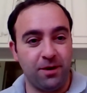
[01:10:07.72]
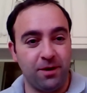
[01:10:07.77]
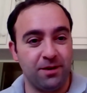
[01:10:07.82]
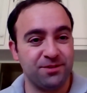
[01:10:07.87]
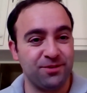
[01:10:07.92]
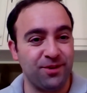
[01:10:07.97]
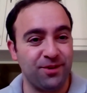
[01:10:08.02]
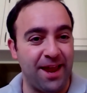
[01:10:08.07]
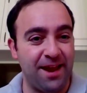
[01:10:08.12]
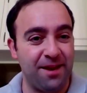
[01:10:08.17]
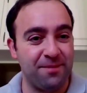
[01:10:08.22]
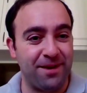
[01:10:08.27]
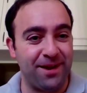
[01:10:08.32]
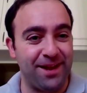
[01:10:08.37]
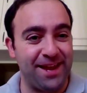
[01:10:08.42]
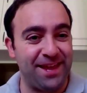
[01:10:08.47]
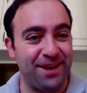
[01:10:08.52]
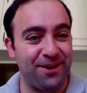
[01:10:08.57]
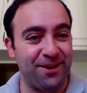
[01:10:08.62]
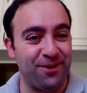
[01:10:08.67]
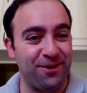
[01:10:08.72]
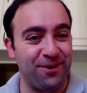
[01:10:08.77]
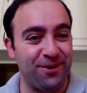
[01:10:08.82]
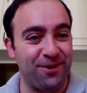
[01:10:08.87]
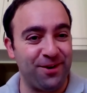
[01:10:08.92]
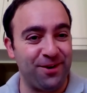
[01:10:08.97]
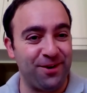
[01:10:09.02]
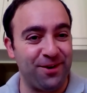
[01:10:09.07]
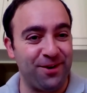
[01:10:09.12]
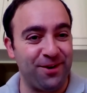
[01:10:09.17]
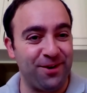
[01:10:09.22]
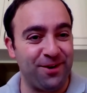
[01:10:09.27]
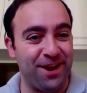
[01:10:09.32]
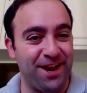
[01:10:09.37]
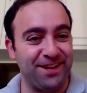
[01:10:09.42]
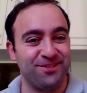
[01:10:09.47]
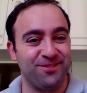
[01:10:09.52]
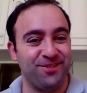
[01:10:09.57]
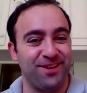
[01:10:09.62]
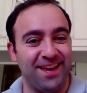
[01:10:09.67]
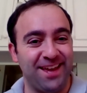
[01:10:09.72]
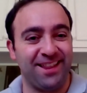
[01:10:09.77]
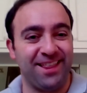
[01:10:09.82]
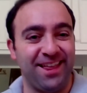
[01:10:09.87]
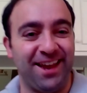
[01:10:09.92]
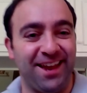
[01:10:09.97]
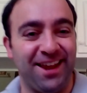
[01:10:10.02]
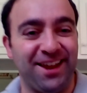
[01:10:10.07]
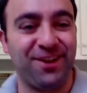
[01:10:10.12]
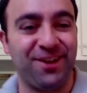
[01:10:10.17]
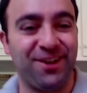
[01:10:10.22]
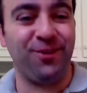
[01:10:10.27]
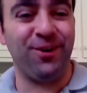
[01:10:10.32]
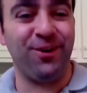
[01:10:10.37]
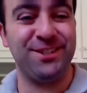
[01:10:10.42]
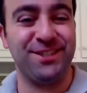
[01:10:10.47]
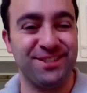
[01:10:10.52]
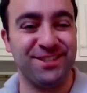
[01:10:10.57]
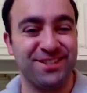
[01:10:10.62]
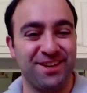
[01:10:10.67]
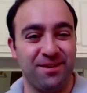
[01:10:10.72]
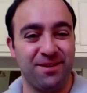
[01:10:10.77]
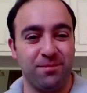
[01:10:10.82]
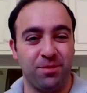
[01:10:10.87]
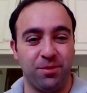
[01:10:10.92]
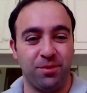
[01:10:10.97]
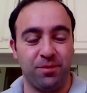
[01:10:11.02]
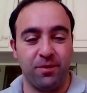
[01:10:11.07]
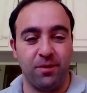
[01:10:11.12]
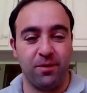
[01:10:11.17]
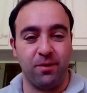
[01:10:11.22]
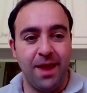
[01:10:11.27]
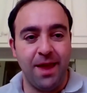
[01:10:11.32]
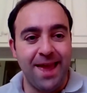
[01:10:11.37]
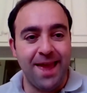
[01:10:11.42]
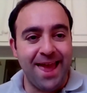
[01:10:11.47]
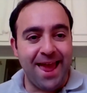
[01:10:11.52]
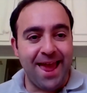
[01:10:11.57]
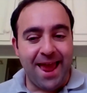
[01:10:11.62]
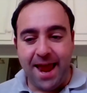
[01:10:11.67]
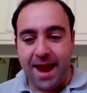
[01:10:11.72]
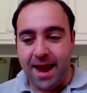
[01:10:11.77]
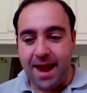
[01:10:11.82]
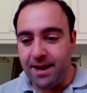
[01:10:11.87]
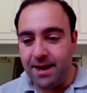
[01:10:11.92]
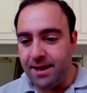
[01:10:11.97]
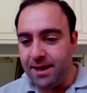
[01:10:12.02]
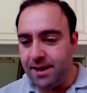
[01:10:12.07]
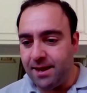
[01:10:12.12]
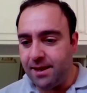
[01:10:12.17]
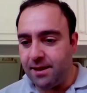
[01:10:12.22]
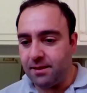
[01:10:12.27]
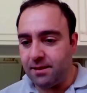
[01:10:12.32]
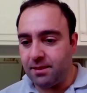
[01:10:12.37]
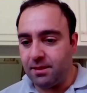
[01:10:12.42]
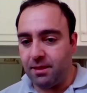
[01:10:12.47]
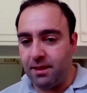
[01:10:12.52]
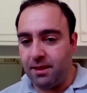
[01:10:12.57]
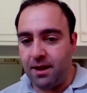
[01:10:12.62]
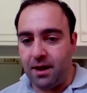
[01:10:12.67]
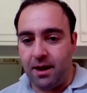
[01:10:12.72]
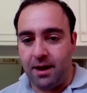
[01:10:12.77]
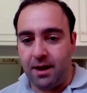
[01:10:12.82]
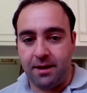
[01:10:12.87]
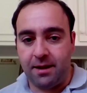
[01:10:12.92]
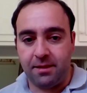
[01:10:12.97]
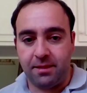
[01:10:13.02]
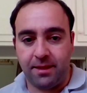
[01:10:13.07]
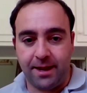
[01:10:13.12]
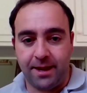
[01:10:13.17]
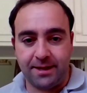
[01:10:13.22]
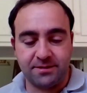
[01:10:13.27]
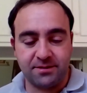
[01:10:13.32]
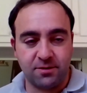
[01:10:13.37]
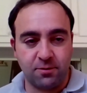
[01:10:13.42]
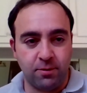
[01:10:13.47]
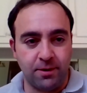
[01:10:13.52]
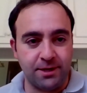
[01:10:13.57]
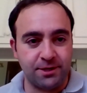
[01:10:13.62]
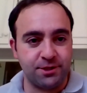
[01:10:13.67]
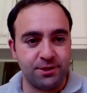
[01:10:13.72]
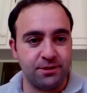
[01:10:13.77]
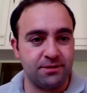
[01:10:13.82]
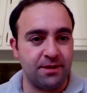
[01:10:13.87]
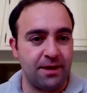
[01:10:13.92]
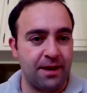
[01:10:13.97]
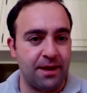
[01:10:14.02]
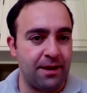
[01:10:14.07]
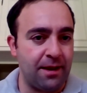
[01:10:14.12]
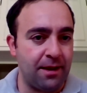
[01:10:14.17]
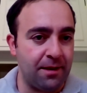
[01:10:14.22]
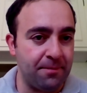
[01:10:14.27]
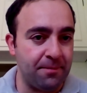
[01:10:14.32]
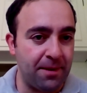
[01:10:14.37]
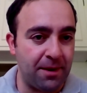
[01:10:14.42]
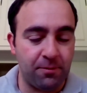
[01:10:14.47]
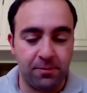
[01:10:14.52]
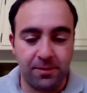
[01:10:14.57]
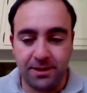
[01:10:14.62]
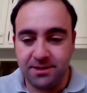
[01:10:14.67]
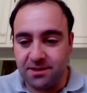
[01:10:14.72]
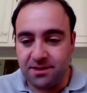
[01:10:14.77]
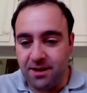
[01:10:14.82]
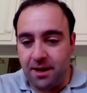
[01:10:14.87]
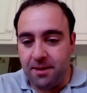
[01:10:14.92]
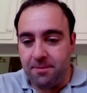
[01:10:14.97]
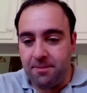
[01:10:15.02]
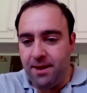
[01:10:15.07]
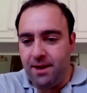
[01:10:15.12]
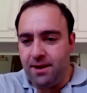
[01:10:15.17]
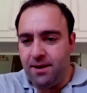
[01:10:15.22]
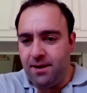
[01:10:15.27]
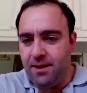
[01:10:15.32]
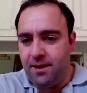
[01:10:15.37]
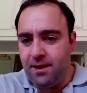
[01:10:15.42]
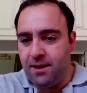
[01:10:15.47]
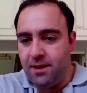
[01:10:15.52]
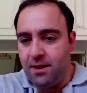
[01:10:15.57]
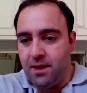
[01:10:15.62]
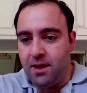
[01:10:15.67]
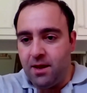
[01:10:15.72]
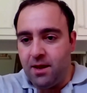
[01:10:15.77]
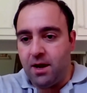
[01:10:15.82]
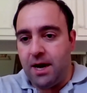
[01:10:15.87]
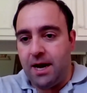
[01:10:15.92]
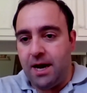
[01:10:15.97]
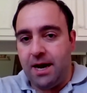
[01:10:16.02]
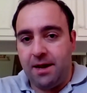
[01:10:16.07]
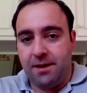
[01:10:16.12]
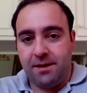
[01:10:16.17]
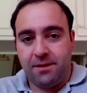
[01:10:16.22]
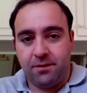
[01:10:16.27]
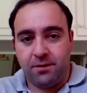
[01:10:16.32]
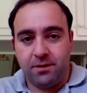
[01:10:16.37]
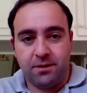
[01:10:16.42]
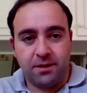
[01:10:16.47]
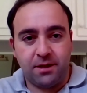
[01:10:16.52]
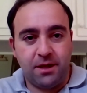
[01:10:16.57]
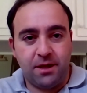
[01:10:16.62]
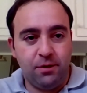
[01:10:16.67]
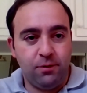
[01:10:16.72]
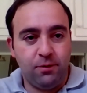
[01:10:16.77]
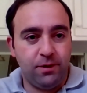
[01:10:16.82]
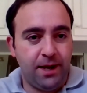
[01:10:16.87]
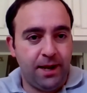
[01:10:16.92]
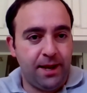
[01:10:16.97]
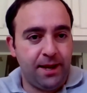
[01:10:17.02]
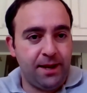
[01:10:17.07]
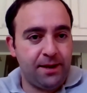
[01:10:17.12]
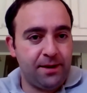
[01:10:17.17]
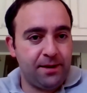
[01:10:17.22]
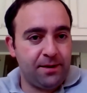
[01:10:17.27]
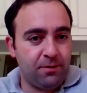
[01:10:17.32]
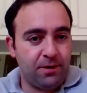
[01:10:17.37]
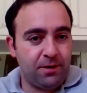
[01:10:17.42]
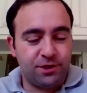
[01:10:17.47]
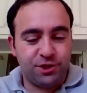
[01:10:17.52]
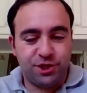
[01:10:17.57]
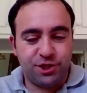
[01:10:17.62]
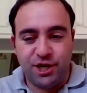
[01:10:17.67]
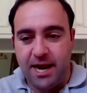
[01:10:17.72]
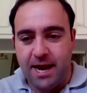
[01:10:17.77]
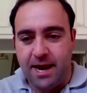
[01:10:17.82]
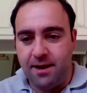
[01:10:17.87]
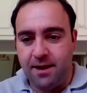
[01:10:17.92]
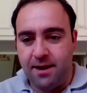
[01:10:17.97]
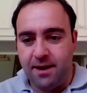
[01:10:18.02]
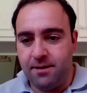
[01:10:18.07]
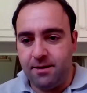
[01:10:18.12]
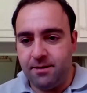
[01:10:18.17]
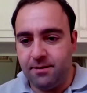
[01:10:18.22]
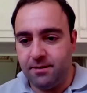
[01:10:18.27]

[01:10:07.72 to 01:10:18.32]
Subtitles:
also had about 8 or 9, so we had a lot of questions come through. Any last questions anyone wants to type in, either in the Q&A or the chat?